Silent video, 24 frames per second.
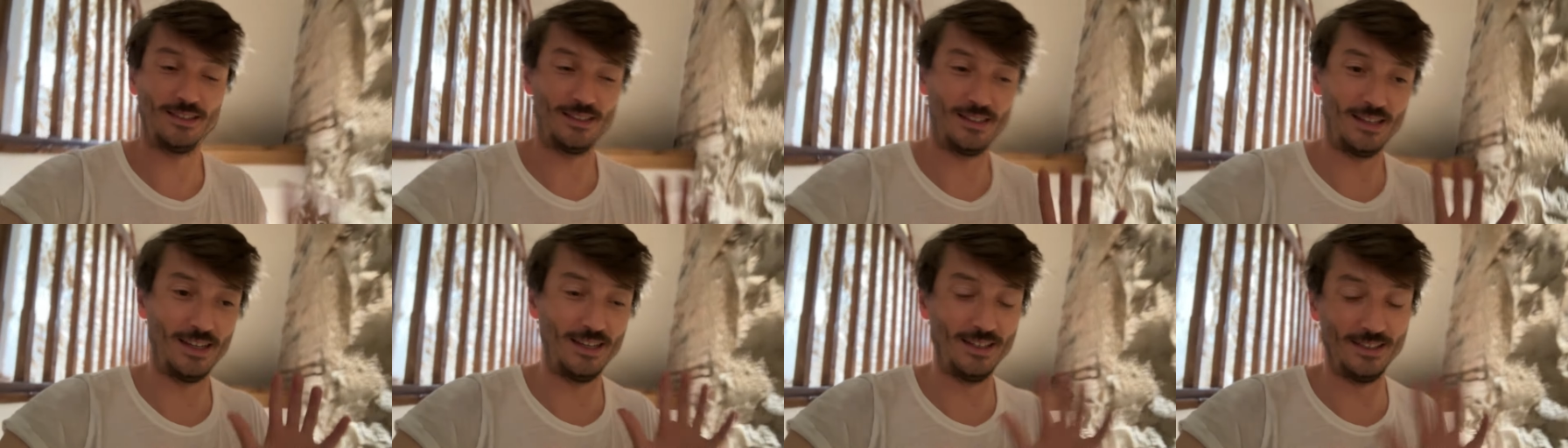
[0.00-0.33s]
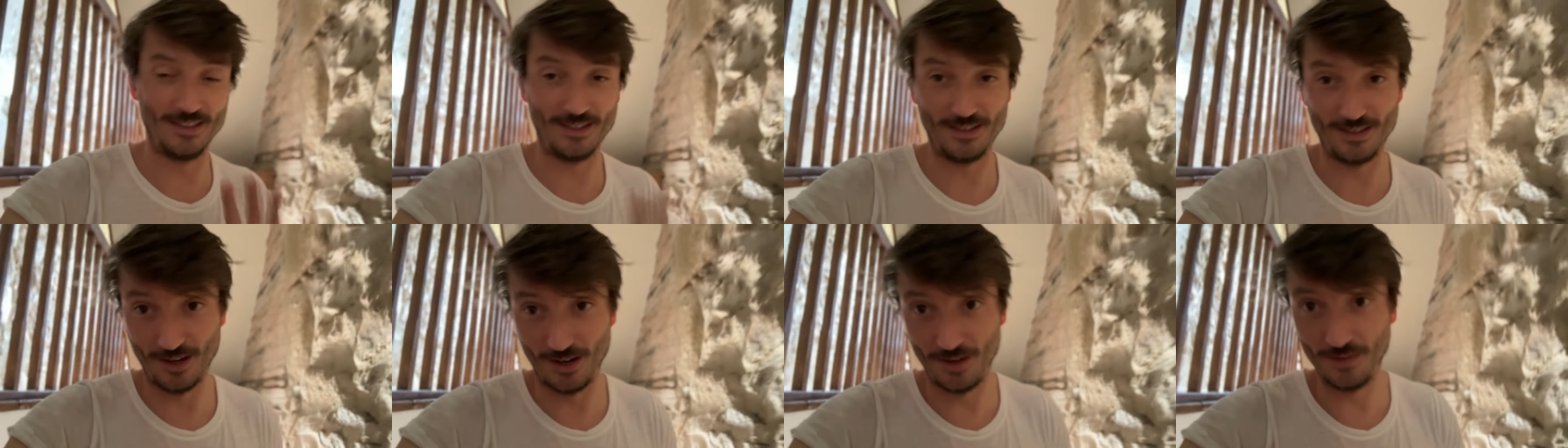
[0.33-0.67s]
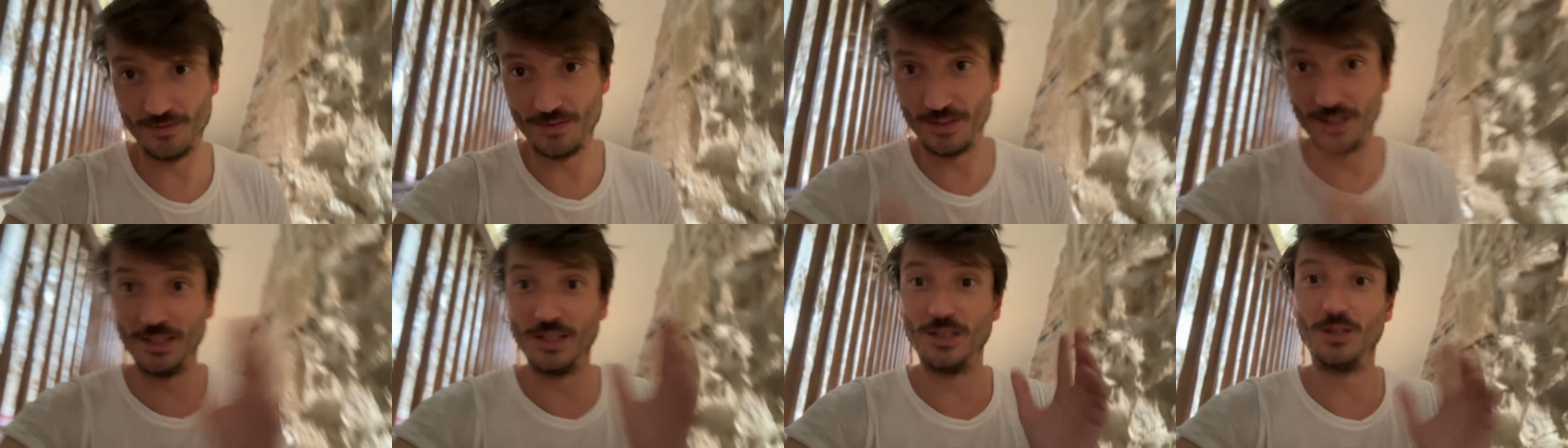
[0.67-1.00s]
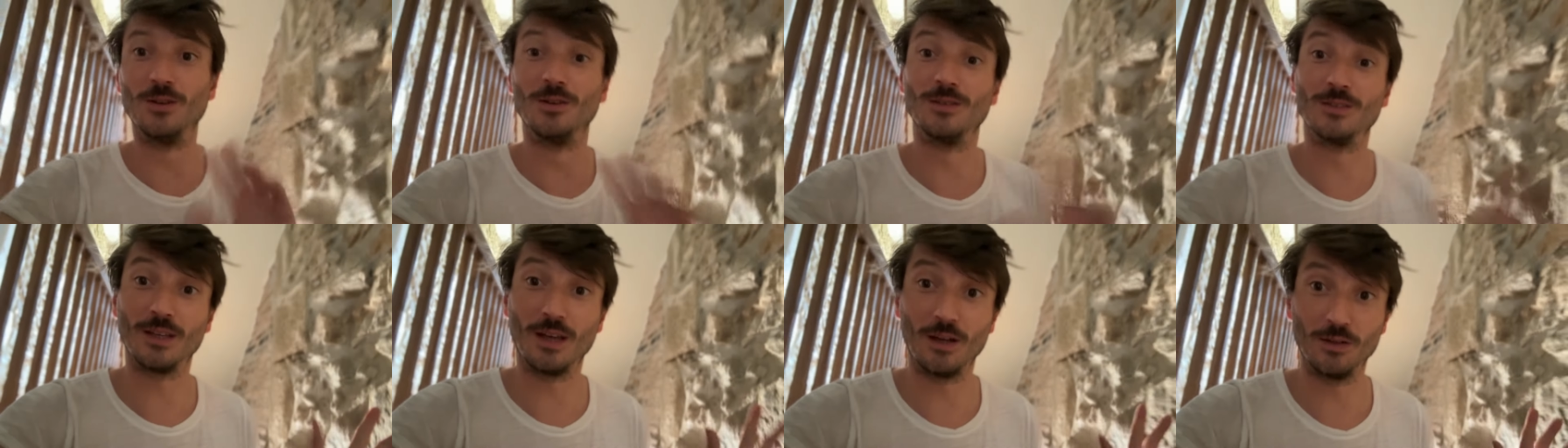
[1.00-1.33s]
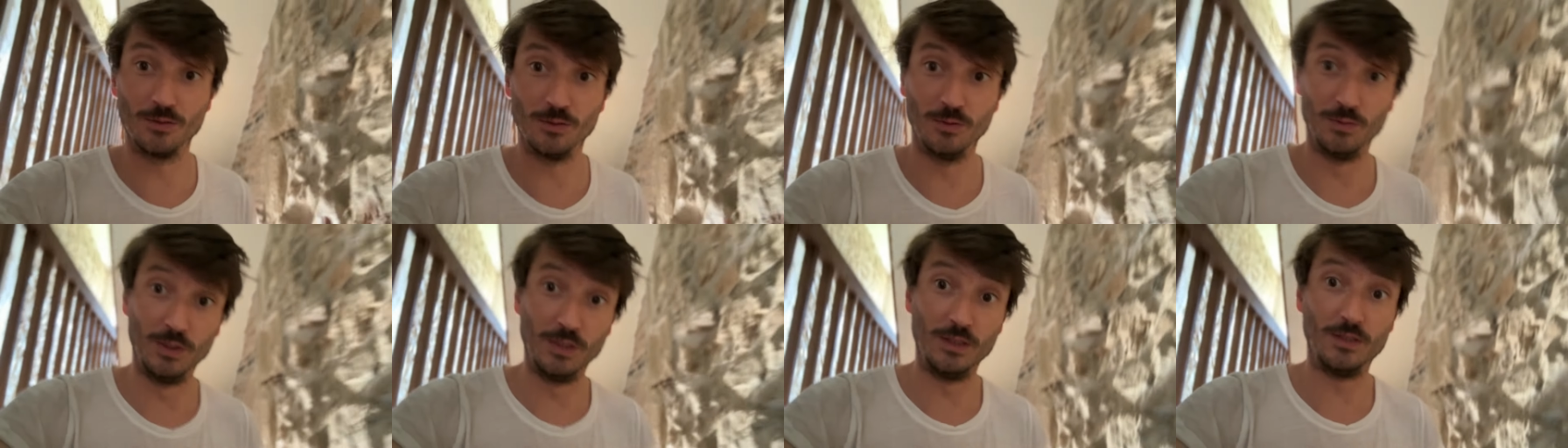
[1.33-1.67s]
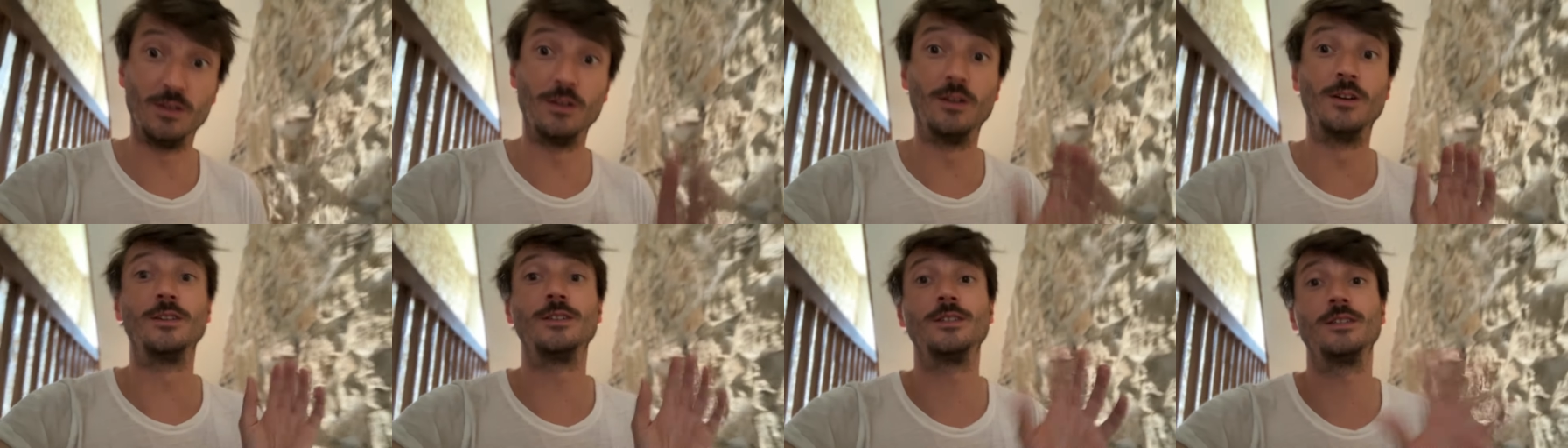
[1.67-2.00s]
his stuff and he knows how to
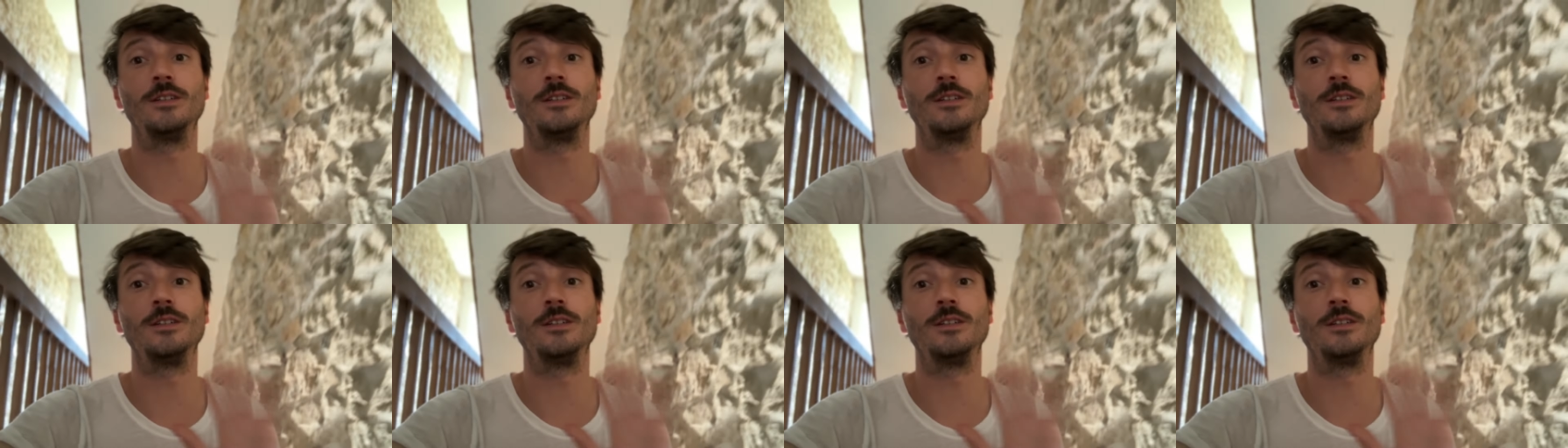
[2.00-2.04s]
research,